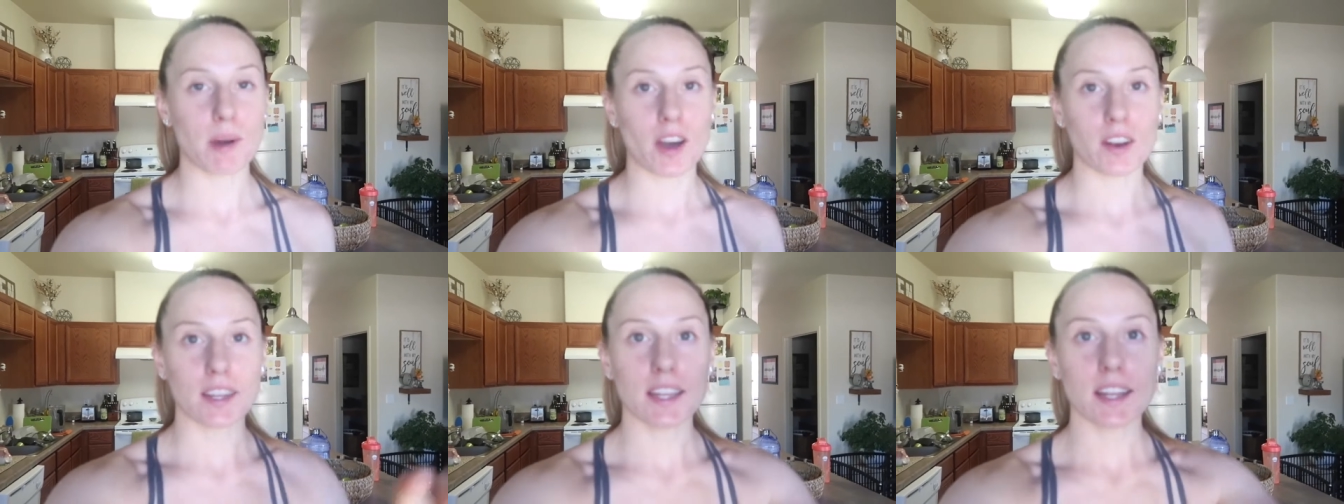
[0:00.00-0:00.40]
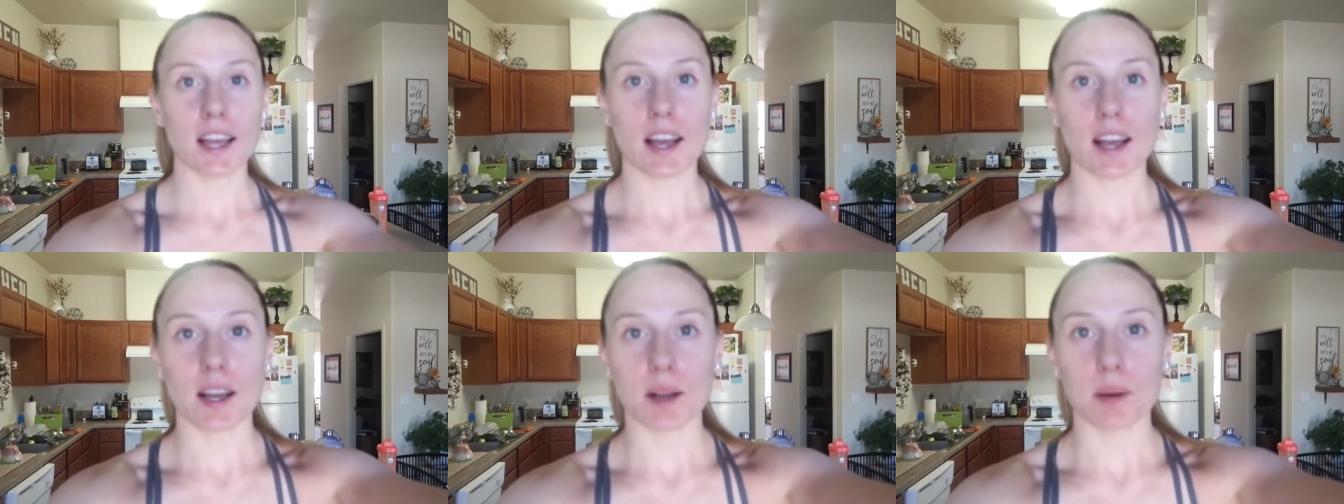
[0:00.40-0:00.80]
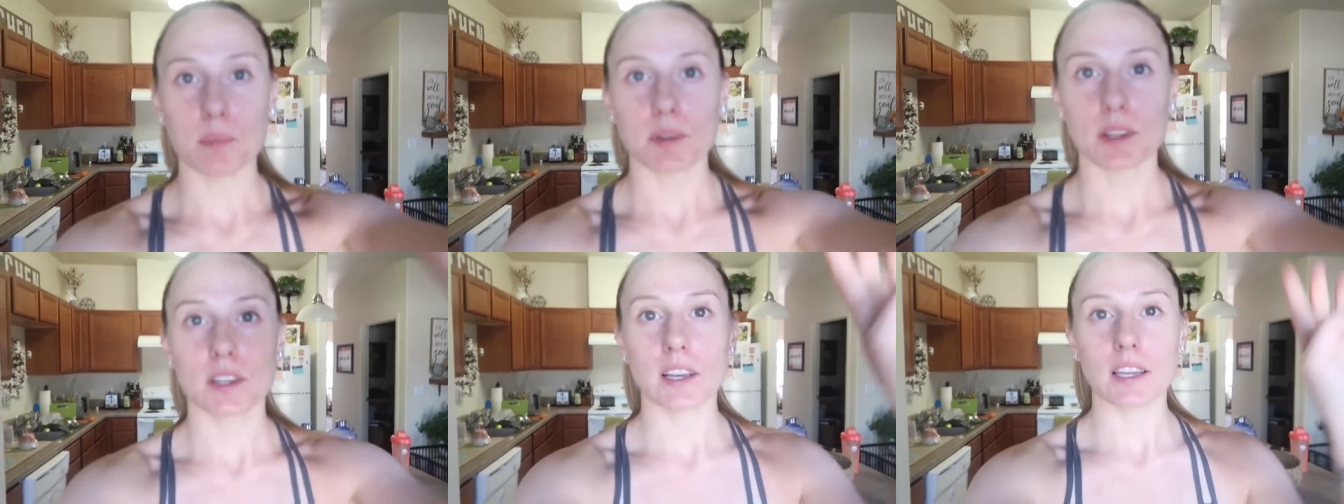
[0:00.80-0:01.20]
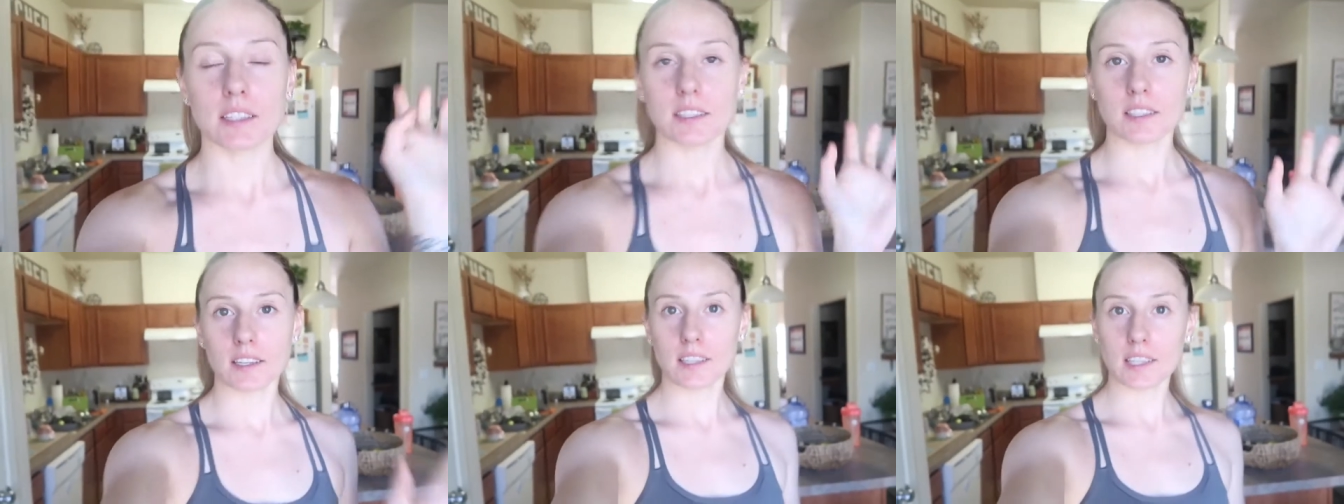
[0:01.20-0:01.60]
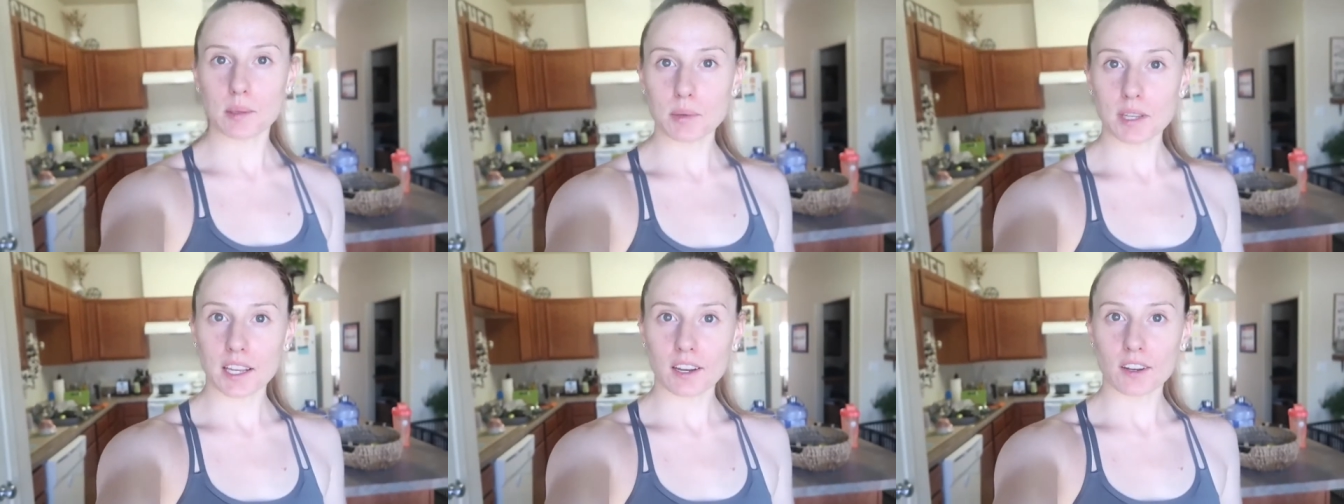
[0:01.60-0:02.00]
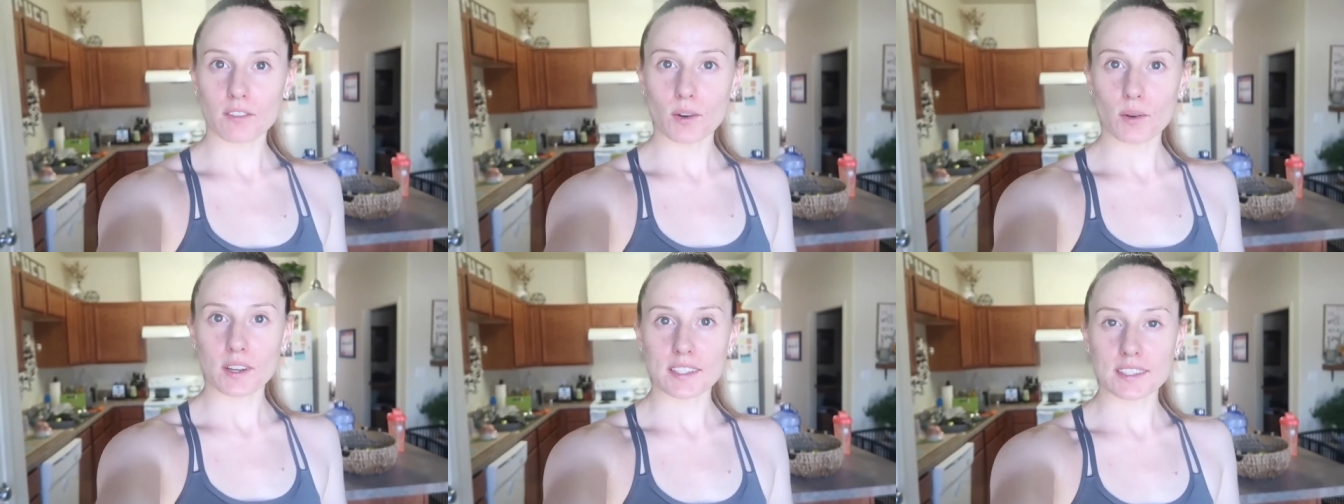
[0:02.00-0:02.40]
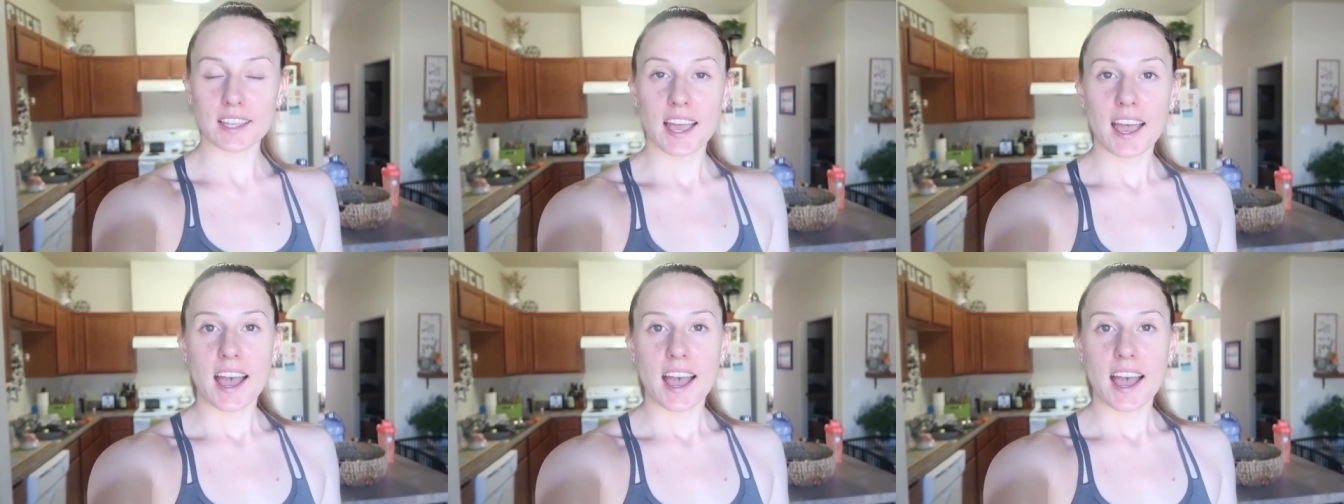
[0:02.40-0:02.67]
about it. Um, I keep getting out of focus.